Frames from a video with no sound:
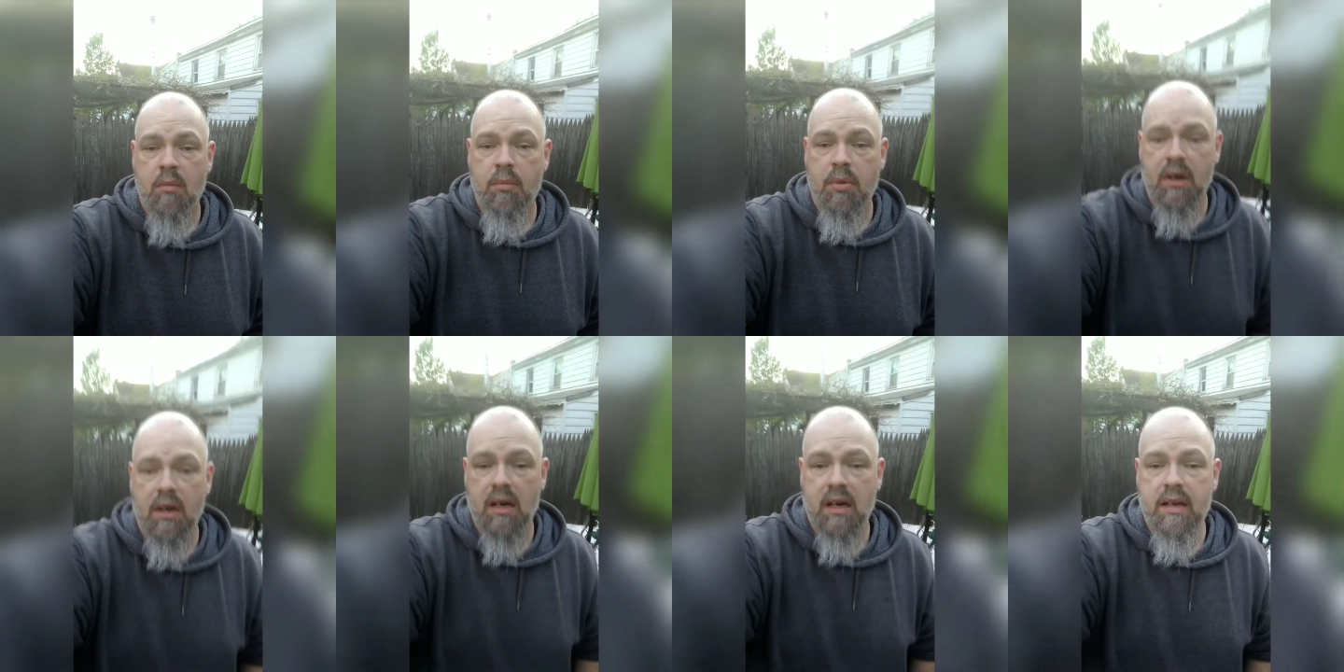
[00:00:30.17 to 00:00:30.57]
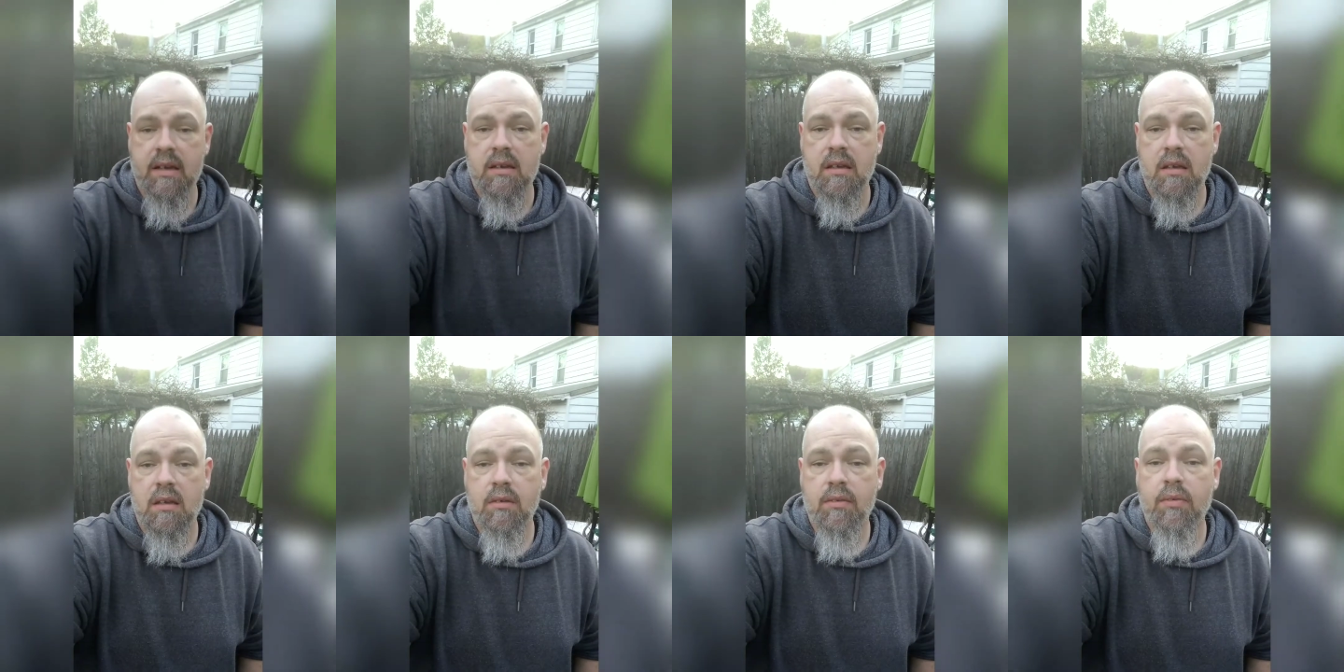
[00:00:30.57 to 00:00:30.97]
but an
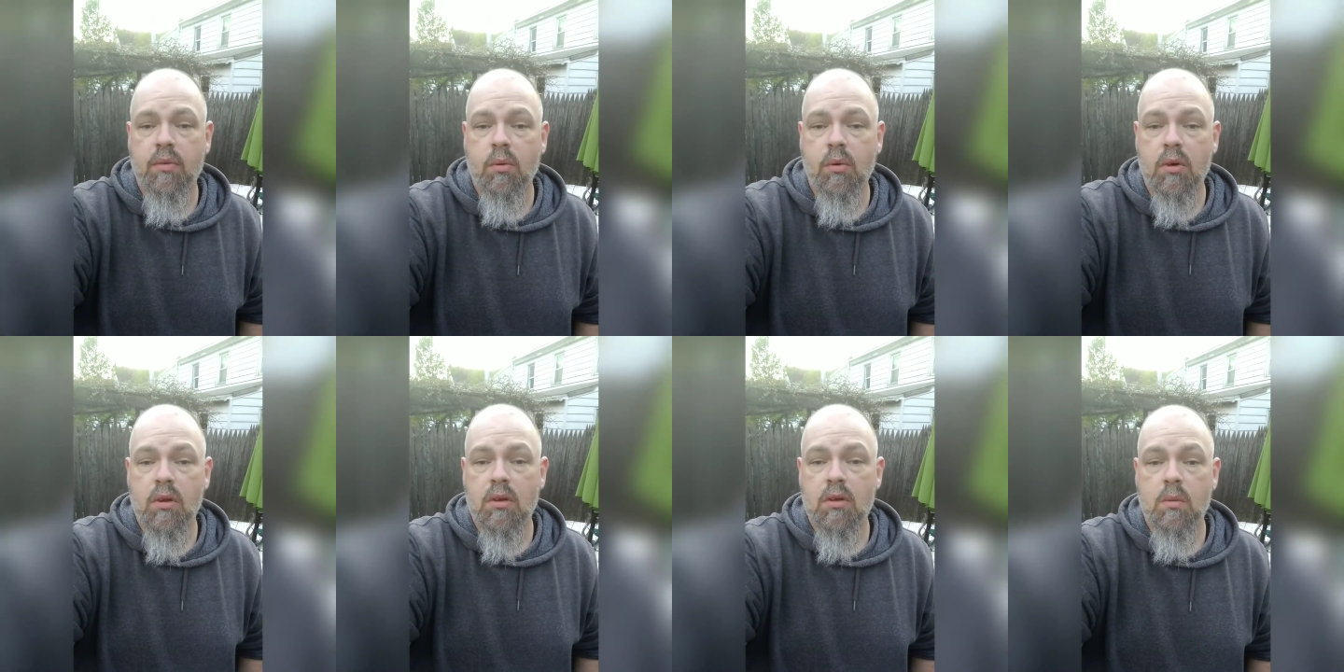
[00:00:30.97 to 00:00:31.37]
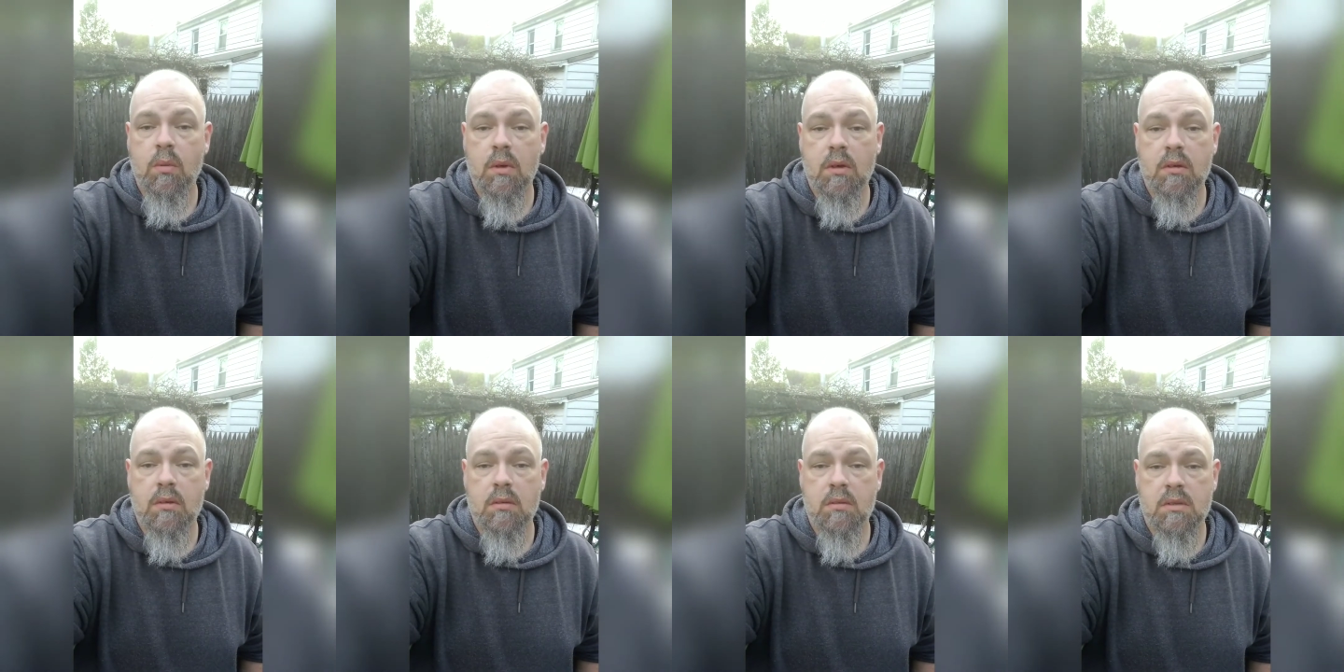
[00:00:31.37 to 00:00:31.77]
idea for you
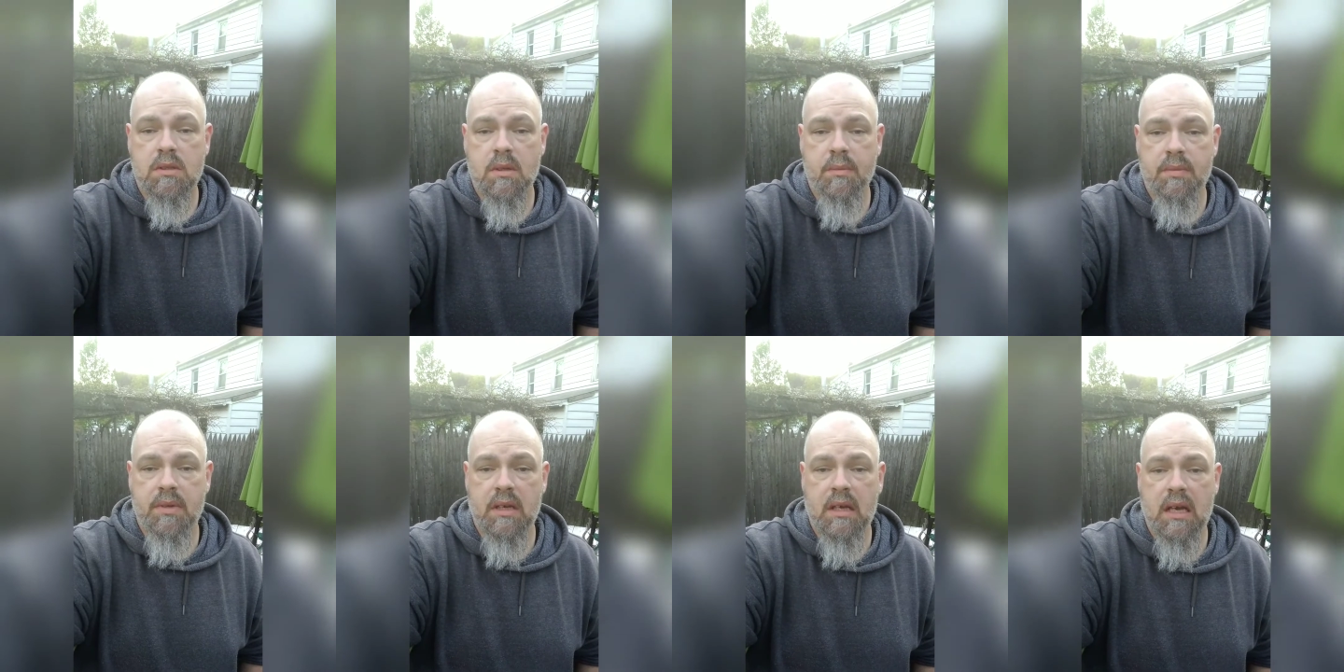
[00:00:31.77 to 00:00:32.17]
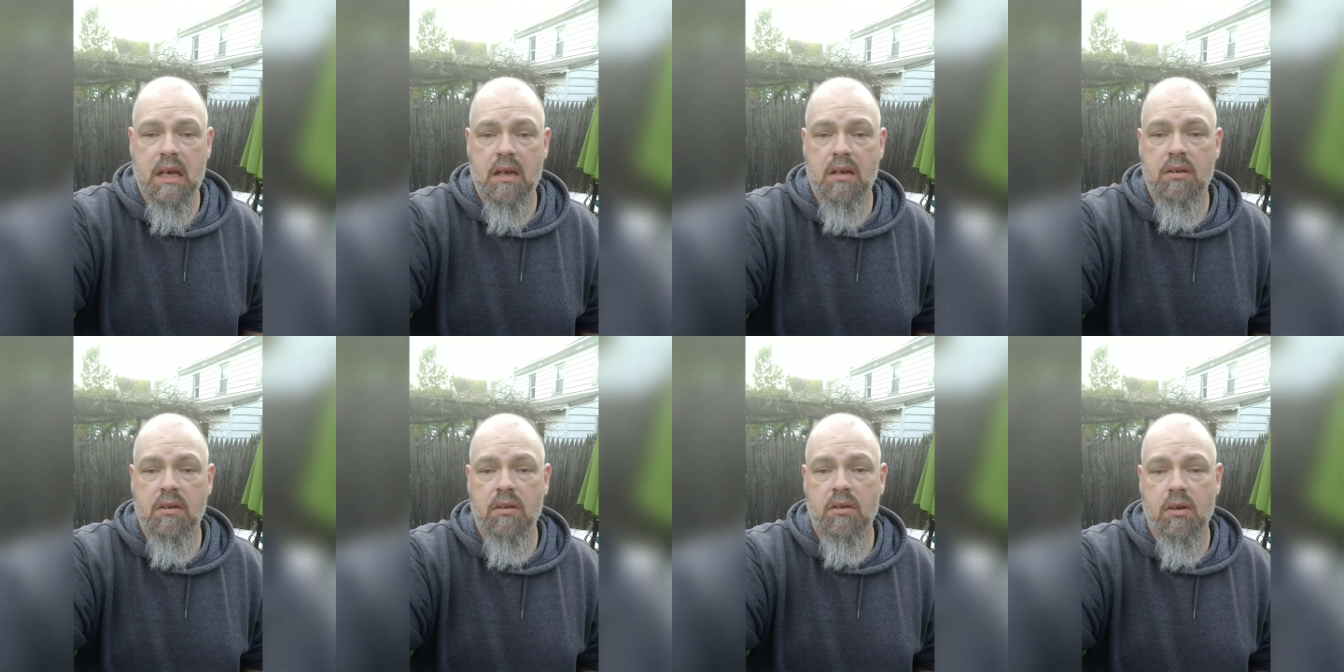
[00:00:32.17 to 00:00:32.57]
and something to
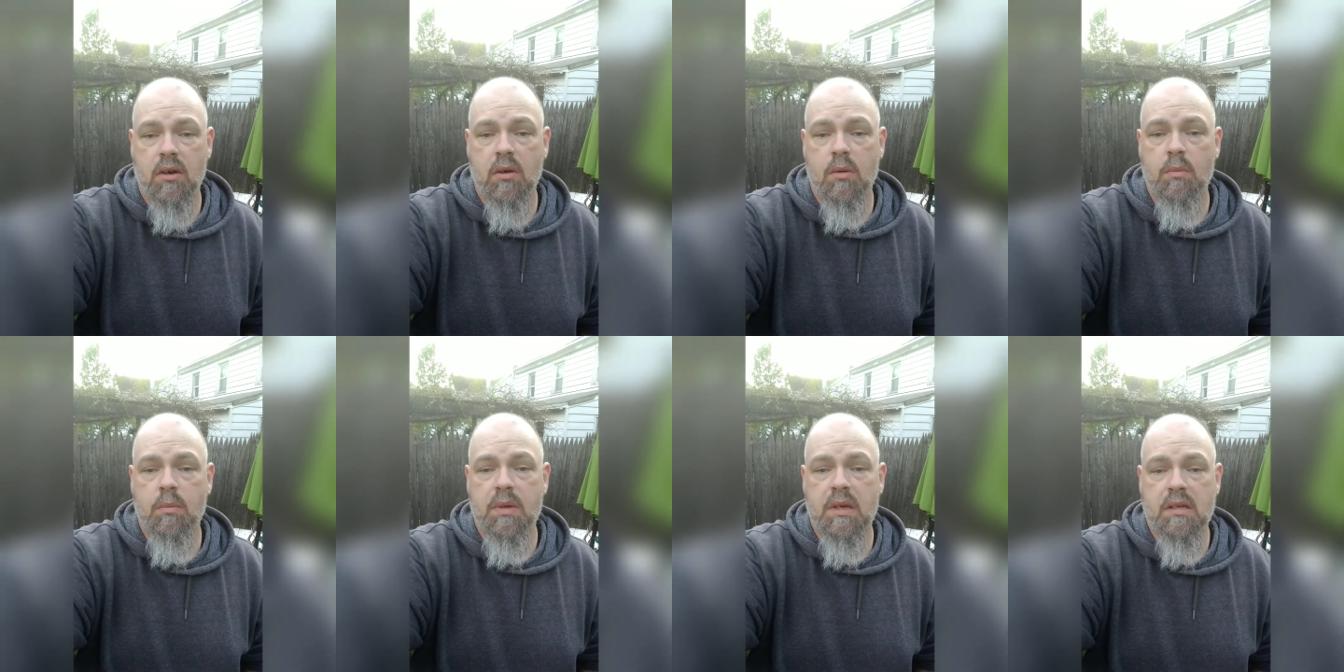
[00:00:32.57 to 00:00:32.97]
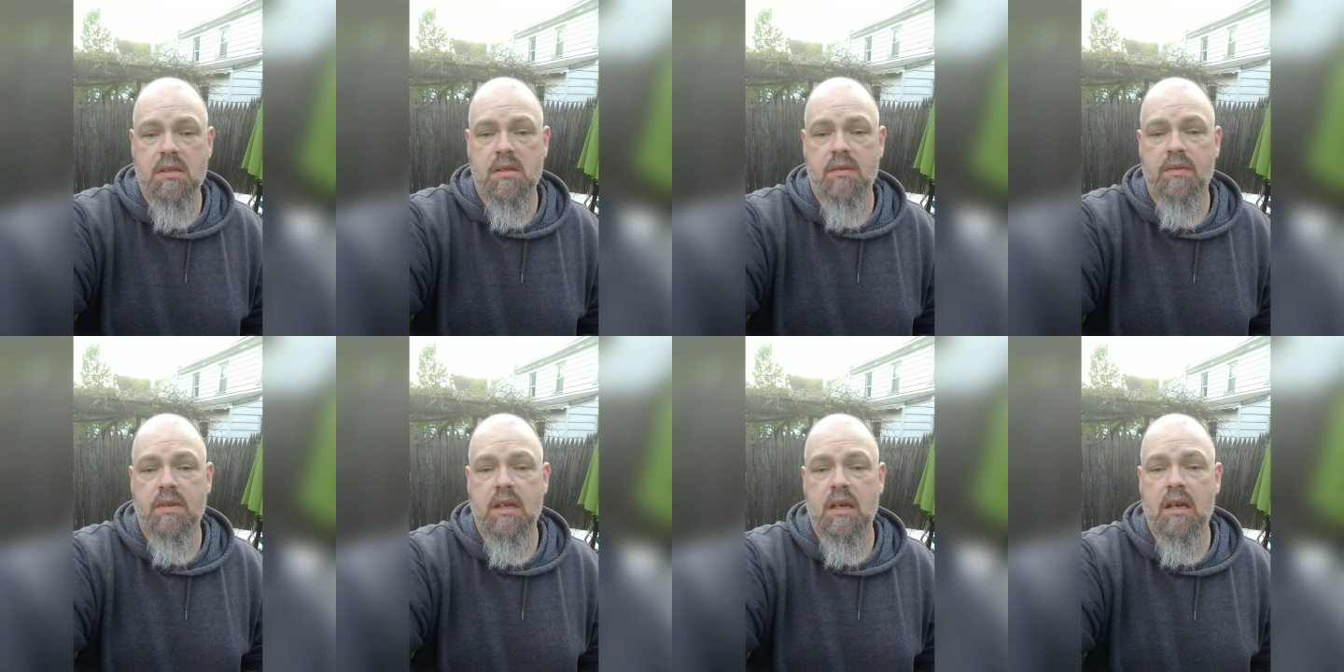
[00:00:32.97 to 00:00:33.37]
add to your own
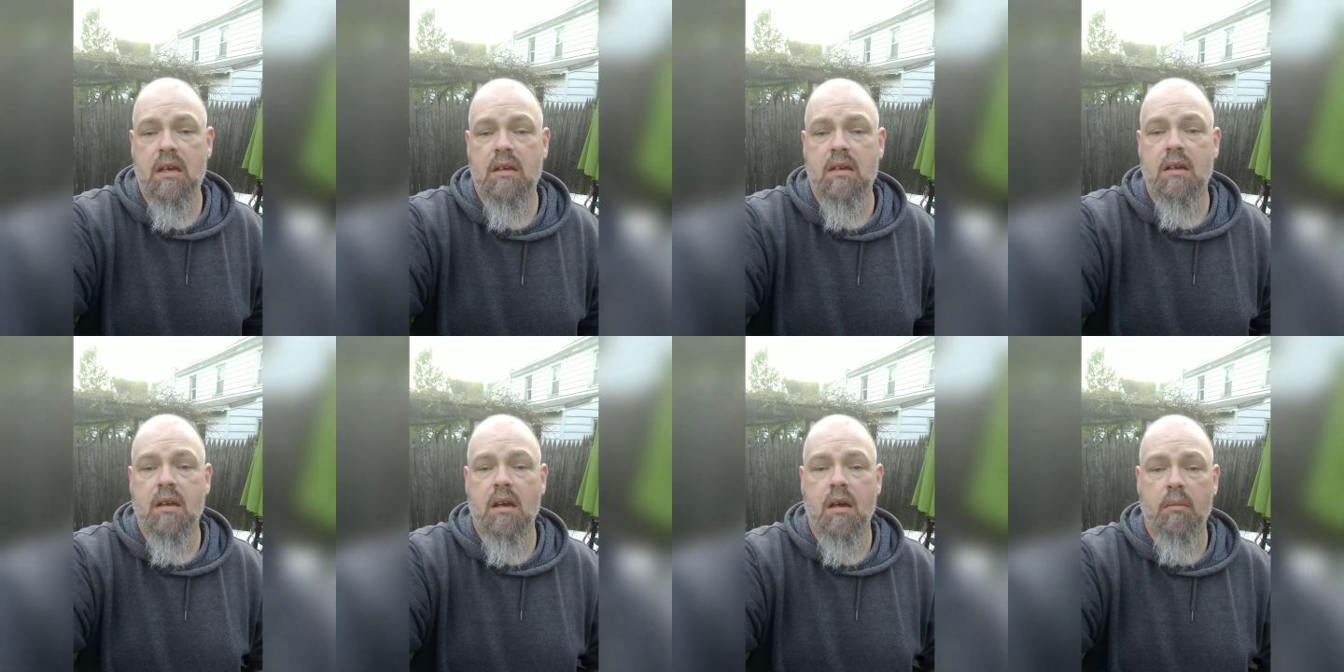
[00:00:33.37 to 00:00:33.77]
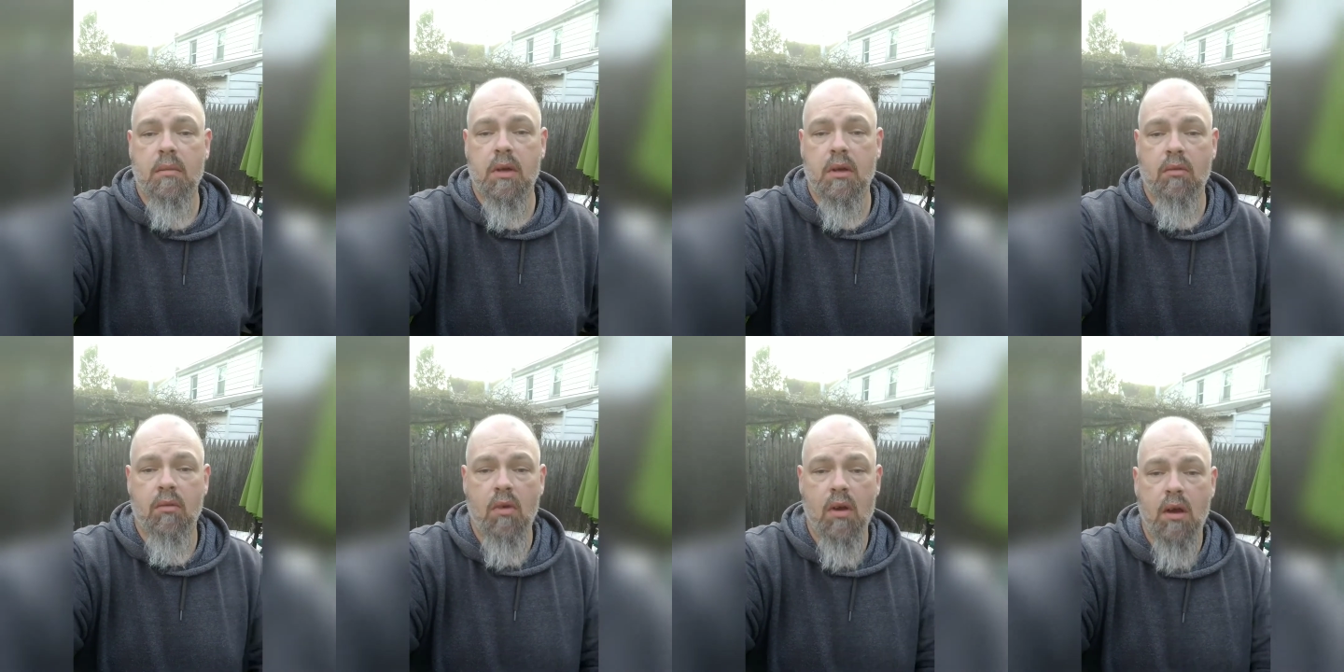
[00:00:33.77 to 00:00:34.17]
piece of kit
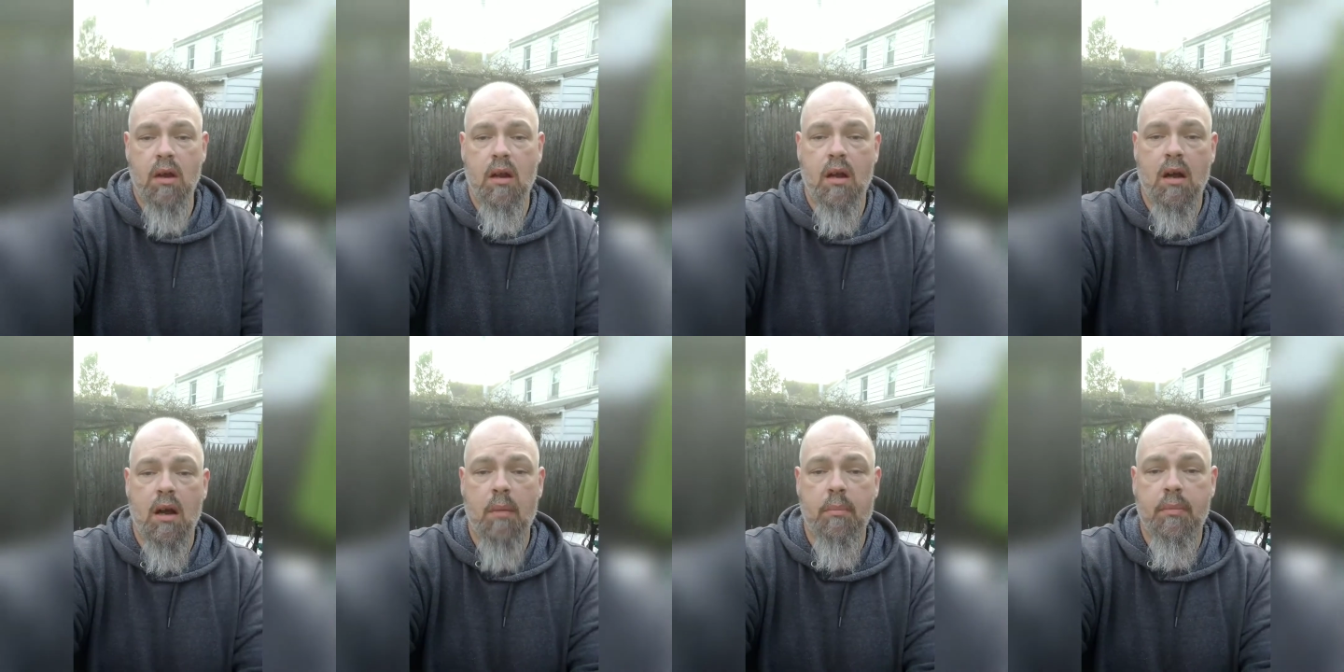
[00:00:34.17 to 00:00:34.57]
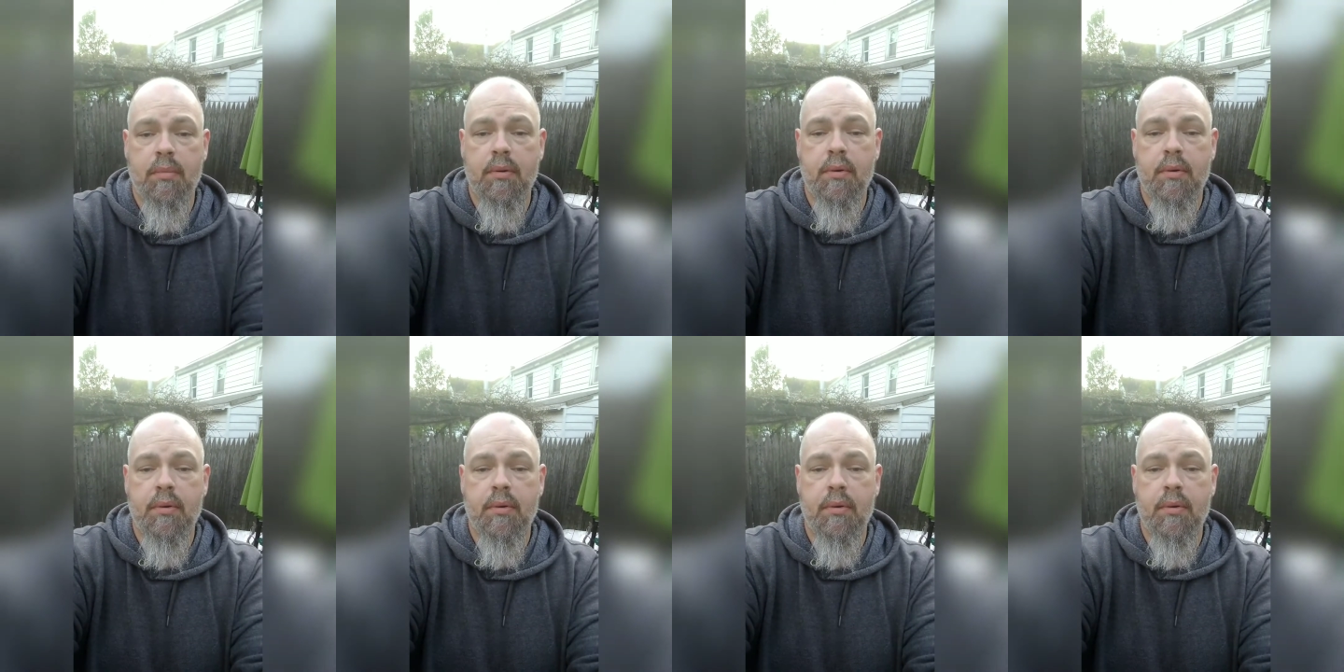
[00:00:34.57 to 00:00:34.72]
coming right up.